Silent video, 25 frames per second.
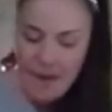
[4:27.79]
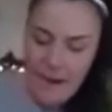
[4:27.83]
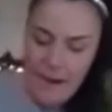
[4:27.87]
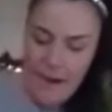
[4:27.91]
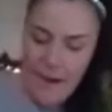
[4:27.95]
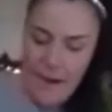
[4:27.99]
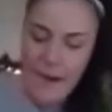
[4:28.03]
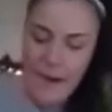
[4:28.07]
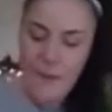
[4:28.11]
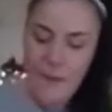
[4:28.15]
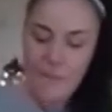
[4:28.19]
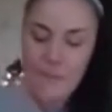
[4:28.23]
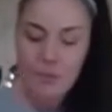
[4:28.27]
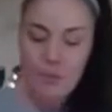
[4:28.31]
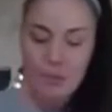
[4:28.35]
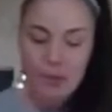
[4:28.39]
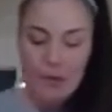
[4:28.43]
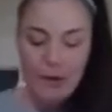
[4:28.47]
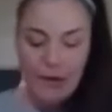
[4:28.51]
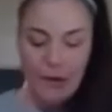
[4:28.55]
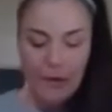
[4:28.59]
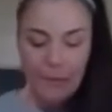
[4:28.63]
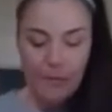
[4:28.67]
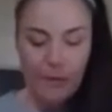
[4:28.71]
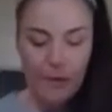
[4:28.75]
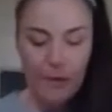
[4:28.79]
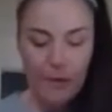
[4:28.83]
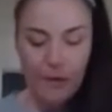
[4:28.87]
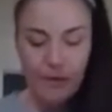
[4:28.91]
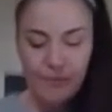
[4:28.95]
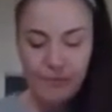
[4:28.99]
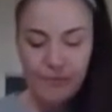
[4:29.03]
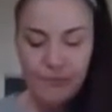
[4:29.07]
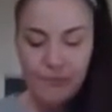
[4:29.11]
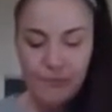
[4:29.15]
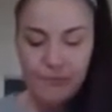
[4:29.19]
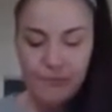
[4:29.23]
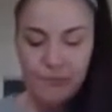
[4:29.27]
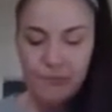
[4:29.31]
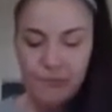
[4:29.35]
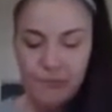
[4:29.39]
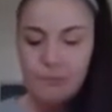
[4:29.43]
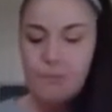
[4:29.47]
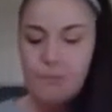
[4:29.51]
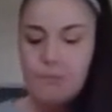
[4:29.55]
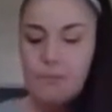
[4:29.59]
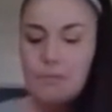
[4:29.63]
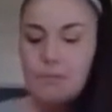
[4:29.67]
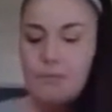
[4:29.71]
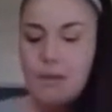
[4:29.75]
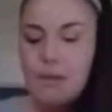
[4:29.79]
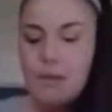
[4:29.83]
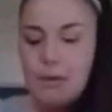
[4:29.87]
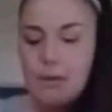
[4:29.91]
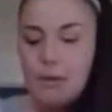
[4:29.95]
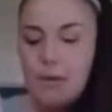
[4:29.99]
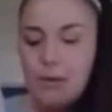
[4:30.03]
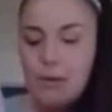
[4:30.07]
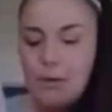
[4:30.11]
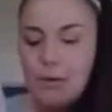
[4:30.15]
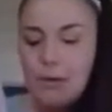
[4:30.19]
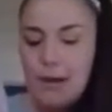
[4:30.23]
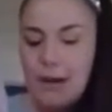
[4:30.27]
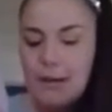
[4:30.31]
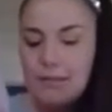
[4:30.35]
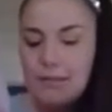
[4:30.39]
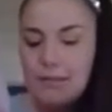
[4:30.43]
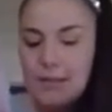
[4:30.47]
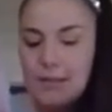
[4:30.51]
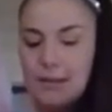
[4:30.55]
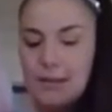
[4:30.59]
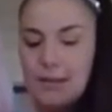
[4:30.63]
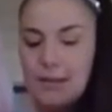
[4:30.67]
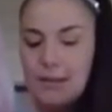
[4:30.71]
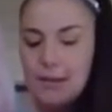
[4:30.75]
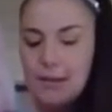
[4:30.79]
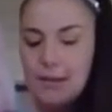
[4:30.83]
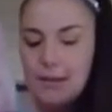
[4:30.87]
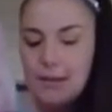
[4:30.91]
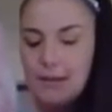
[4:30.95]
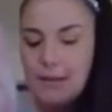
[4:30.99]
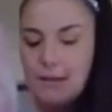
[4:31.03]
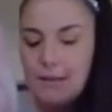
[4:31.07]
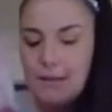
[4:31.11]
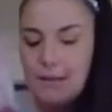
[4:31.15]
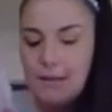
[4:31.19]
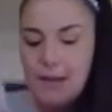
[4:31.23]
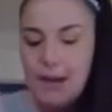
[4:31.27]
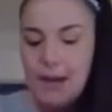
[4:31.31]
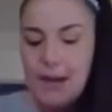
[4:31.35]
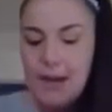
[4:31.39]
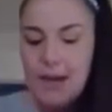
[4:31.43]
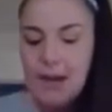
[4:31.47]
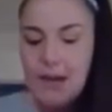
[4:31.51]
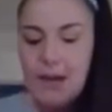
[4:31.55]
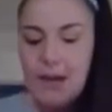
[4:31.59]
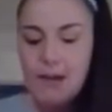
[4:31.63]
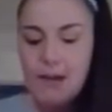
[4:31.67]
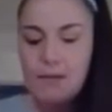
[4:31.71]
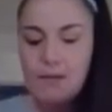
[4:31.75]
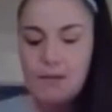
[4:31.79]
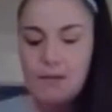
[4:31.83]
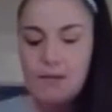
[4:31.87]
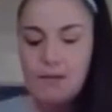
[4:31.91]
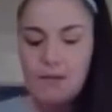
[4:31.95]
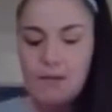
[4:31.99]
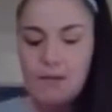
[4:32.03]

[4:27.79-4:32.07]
But we're going to put 1/4 ounce in here of that.